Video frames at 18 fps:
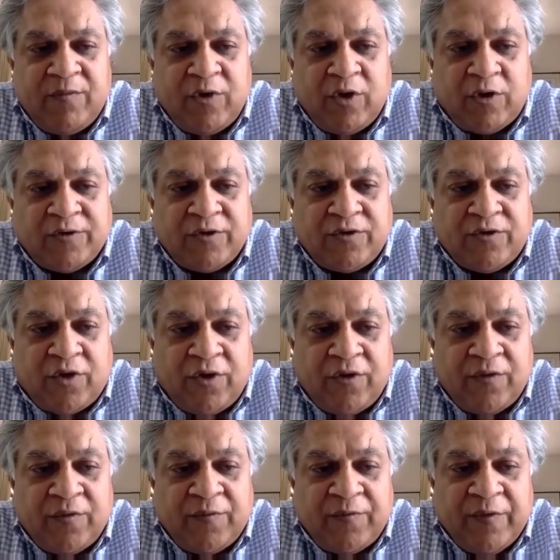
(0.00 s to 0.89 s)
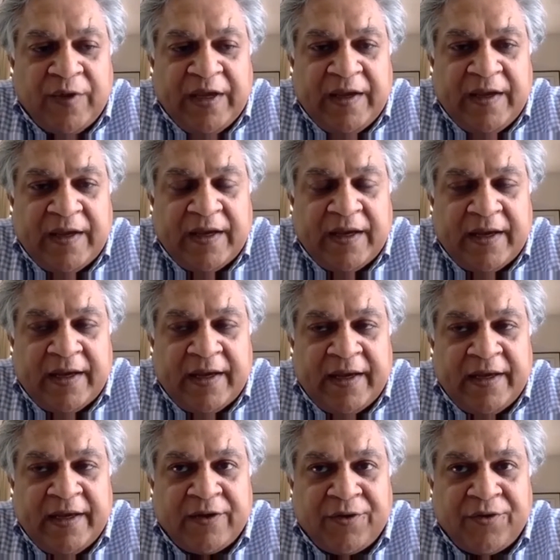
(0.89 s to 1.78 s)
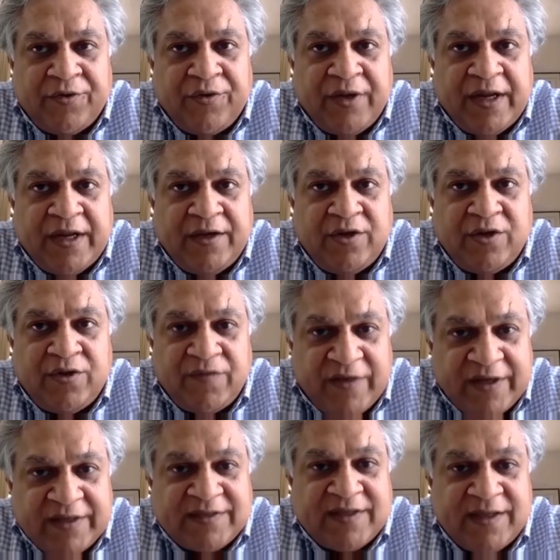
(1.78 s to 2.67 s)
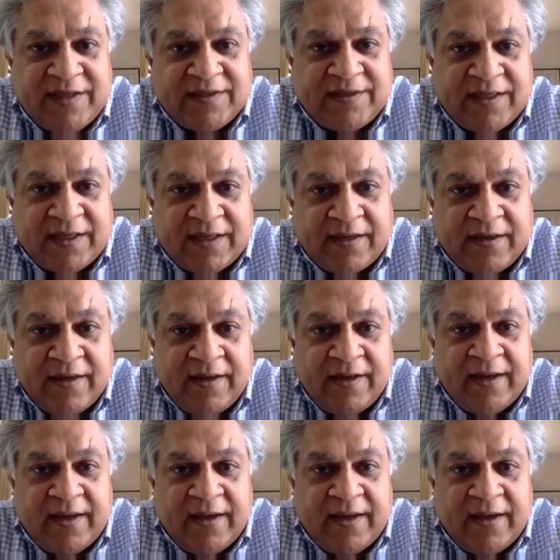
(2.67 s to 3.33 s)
we included universities here